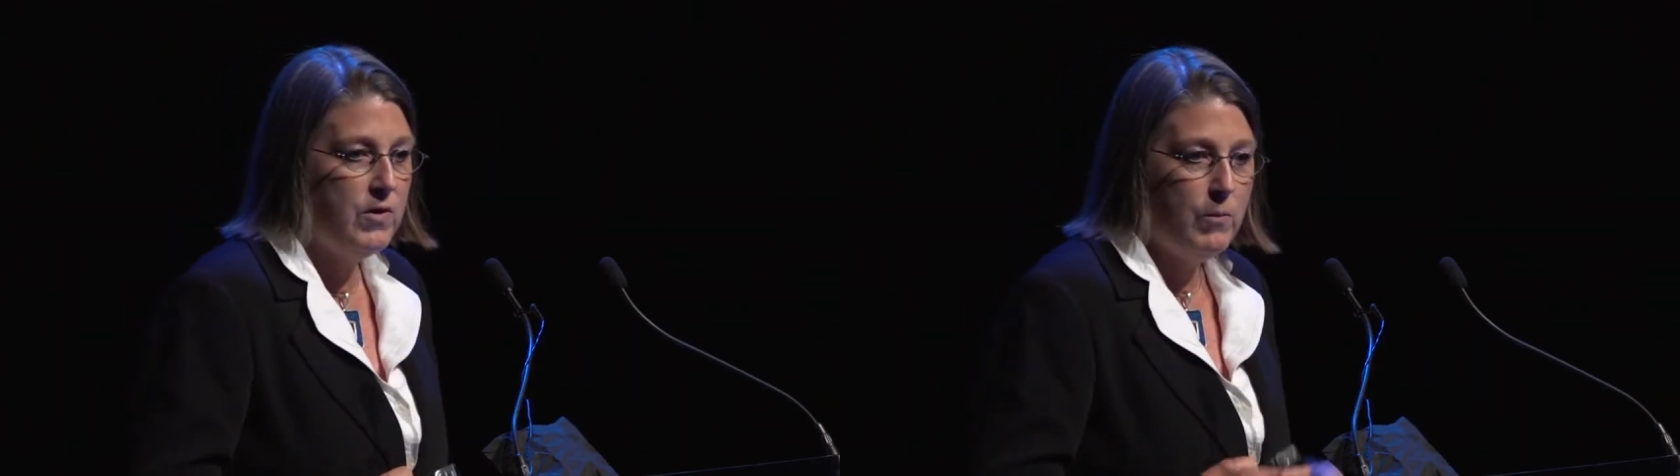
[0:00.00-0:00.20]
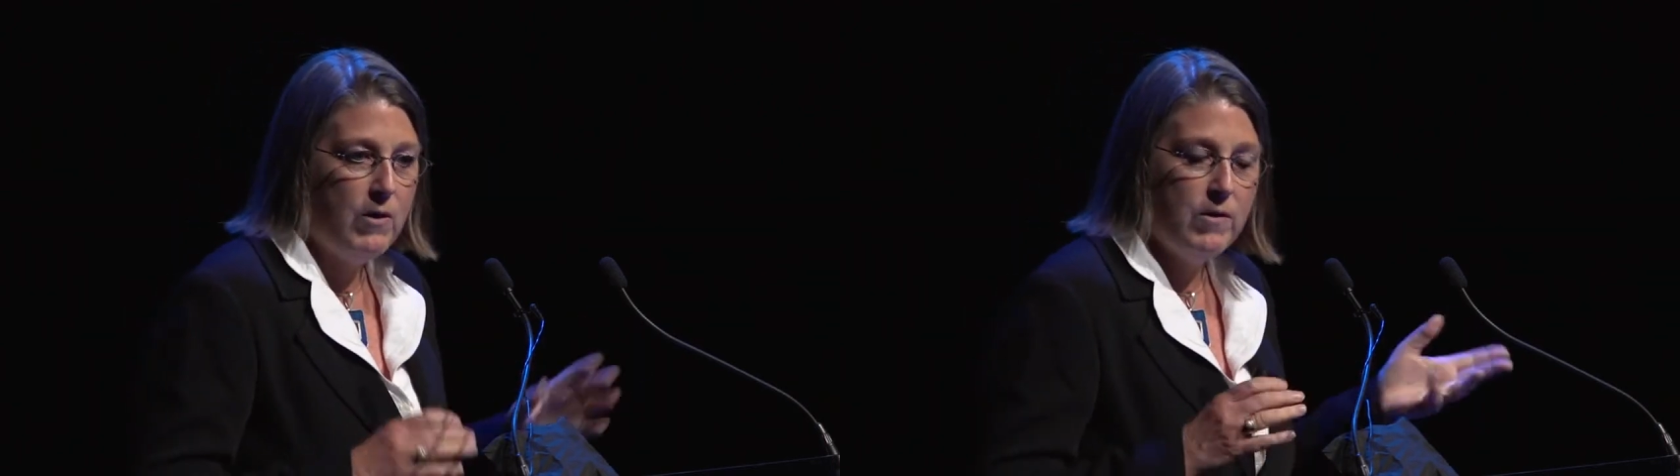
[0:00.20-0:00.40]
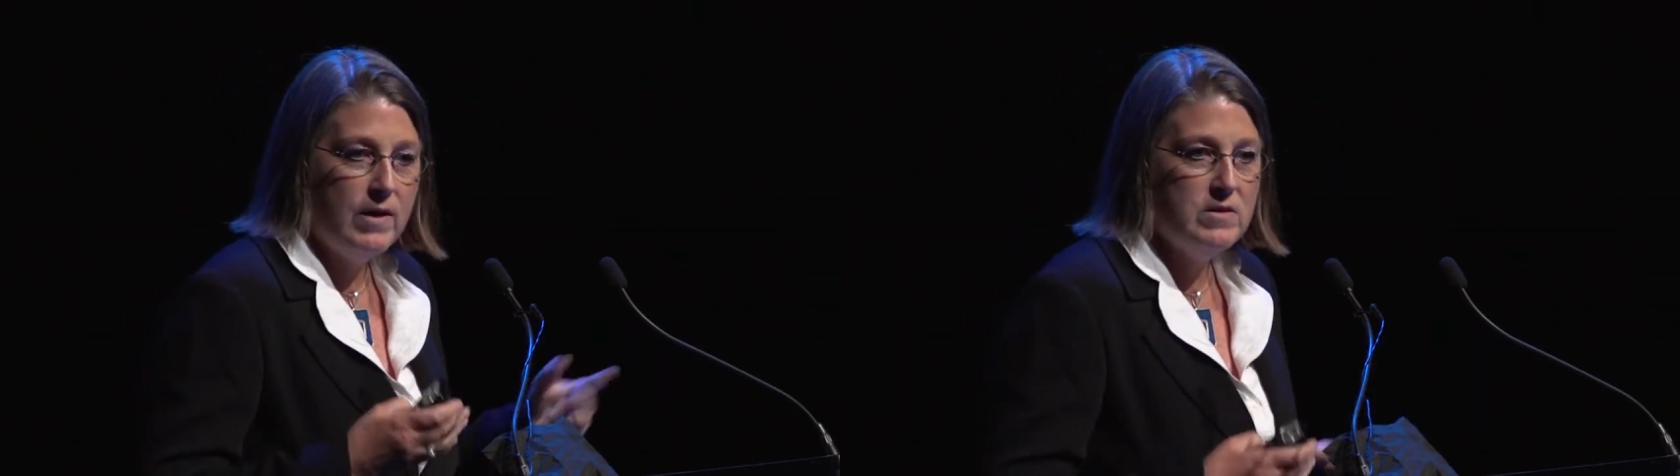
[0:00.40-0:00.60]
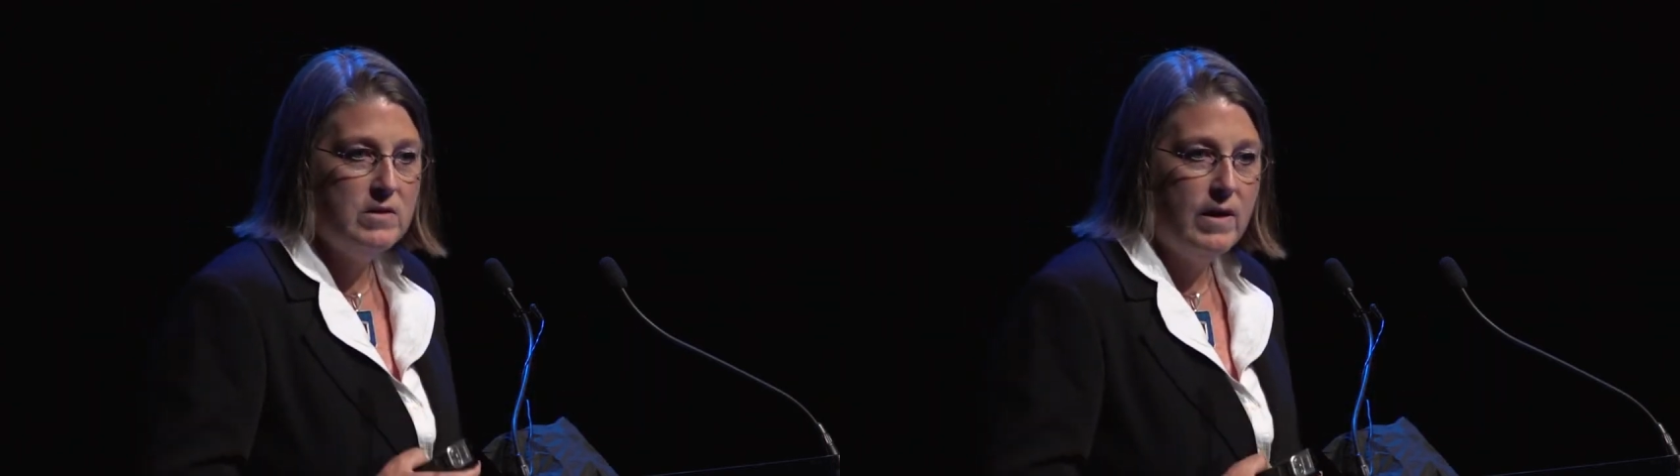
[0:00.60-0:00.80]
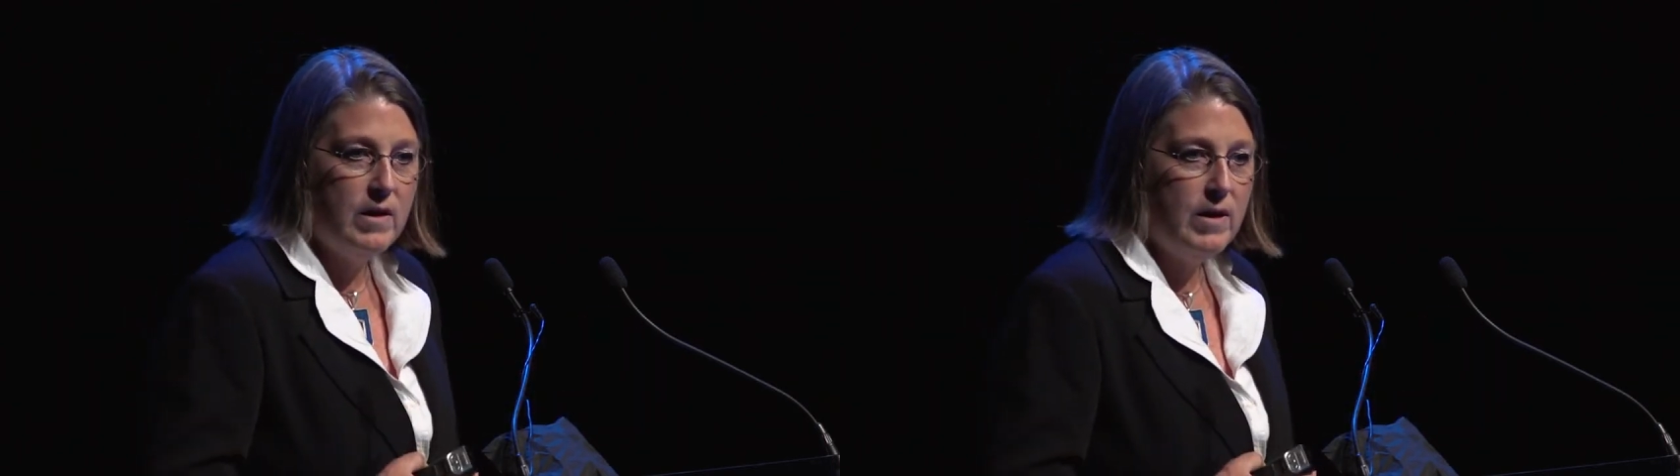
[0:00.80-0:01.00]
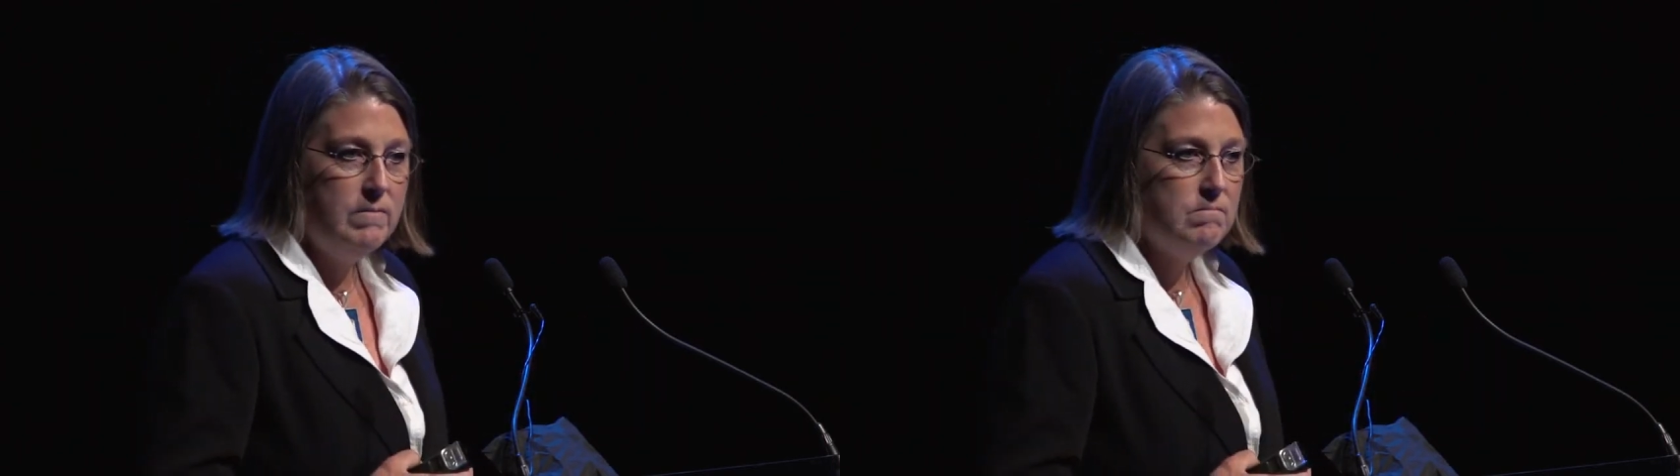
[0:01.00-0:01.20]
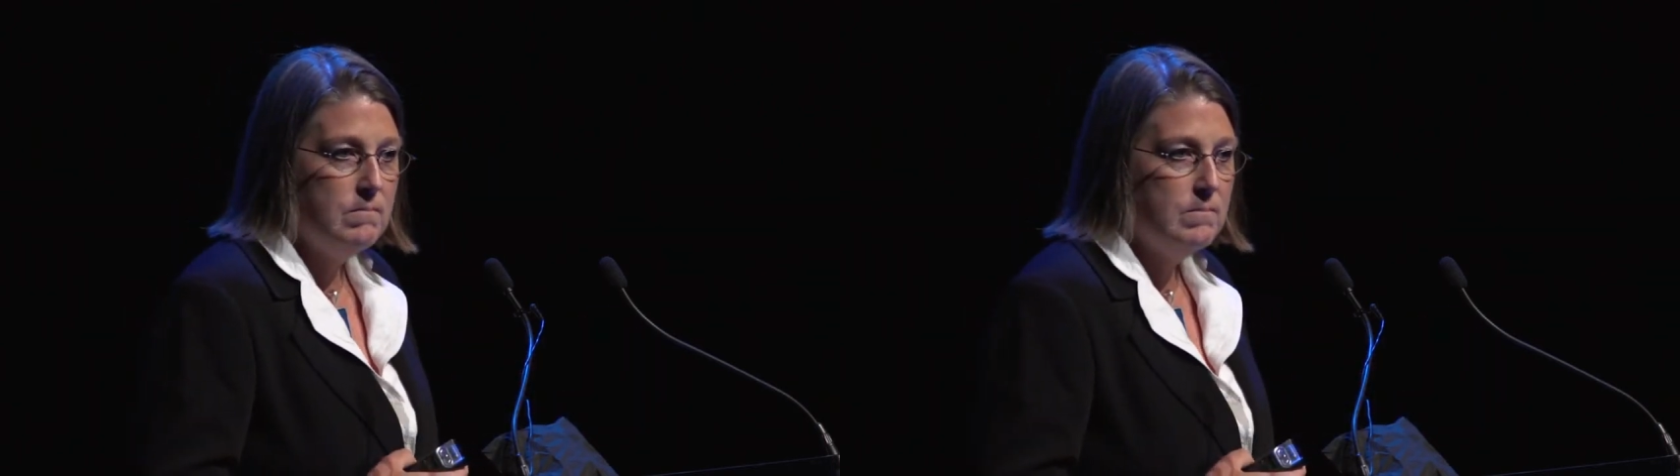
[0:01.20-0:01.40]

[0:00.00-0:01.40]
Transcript: in about 1998.